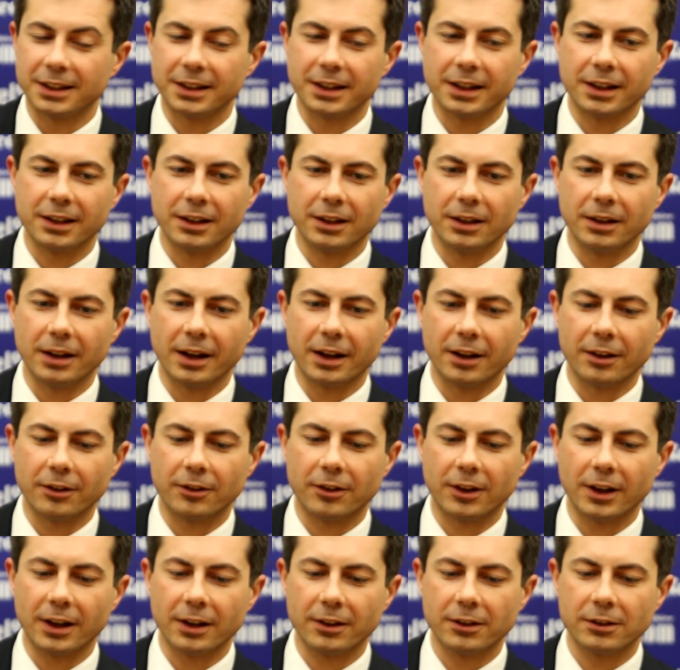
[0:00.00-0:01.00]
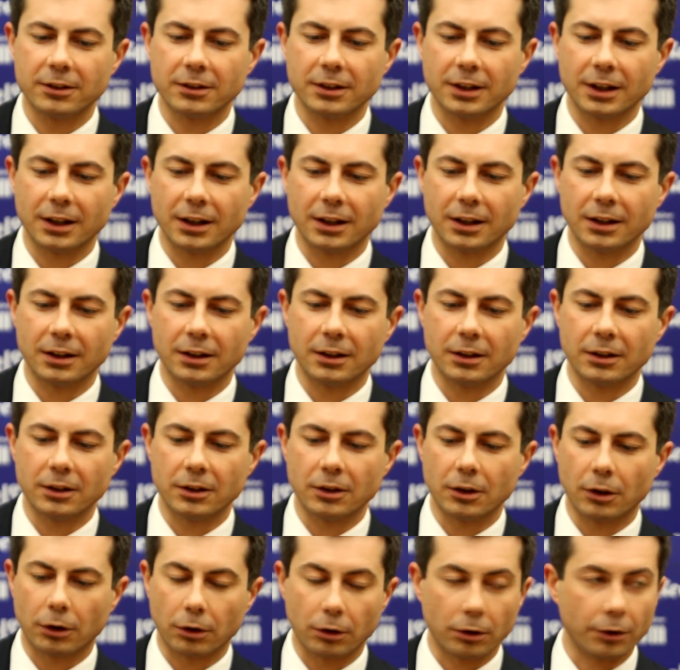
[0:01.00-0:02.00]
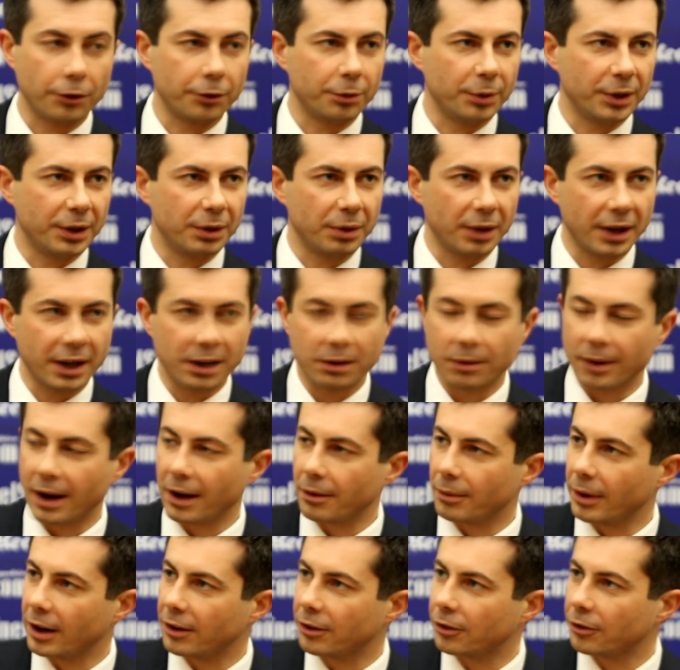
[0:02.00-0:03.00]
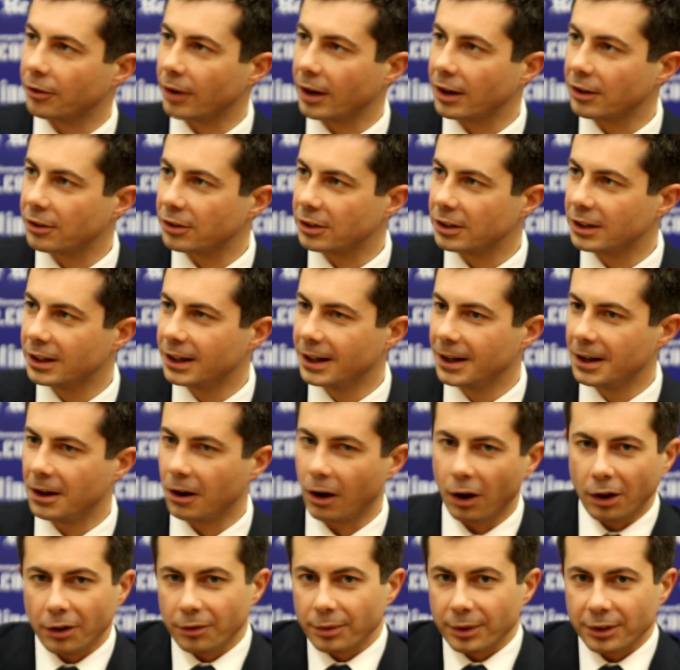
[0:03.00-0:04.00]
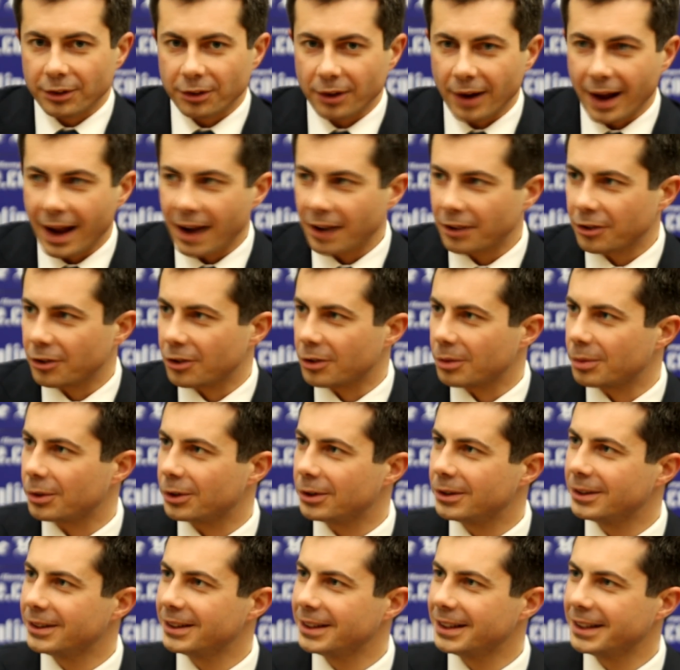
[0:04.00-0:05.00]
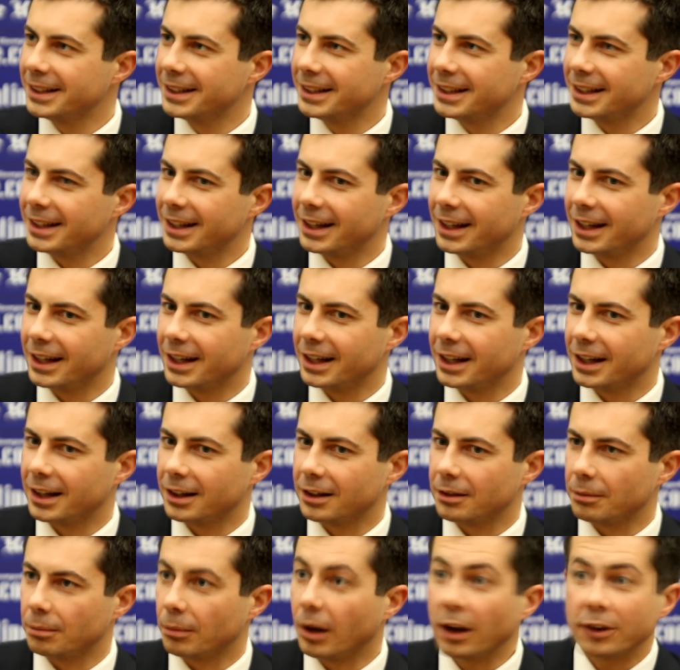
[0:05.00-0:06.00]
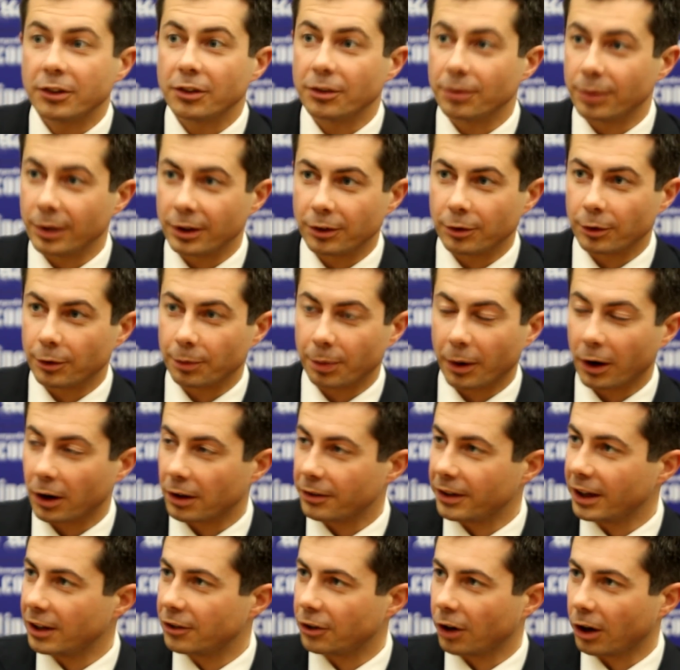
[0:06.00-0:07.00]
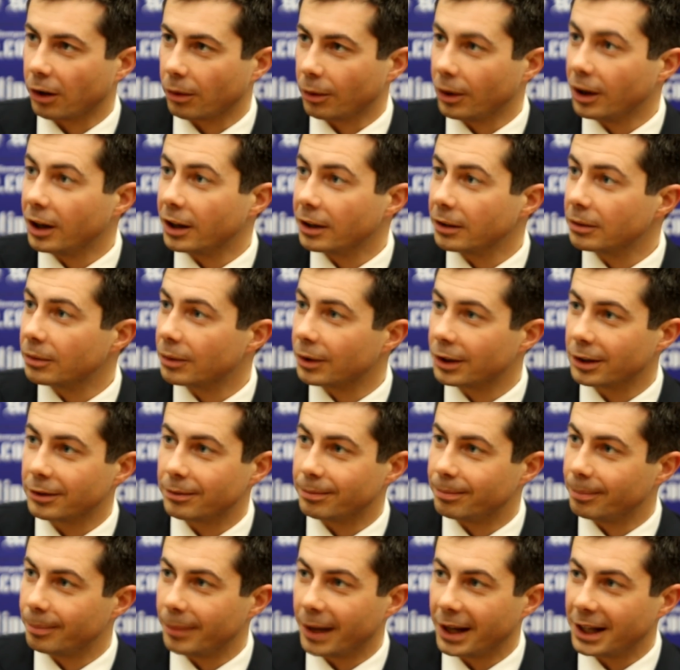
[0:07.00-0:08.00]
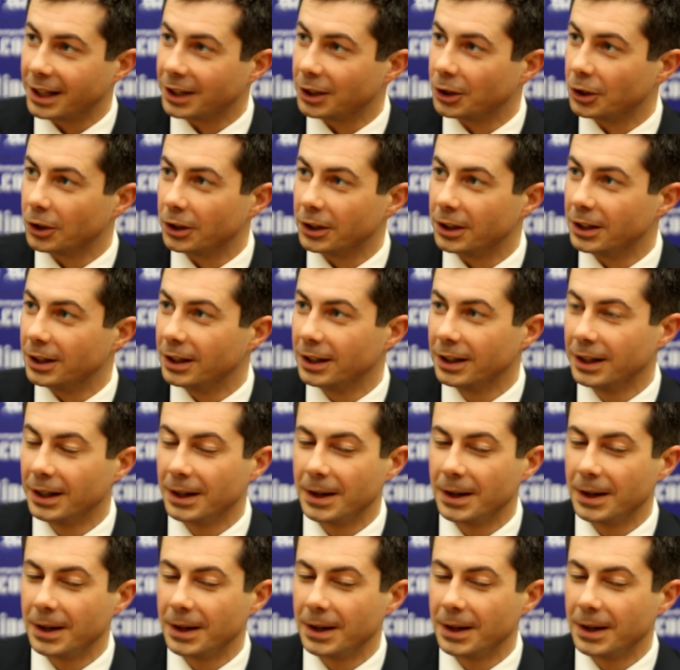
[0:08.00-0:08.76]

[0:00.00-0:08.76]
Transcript: in the United States, and the hurdles we create around registration, all of which are actionable, and much of which was part of H.R. 1, one of many good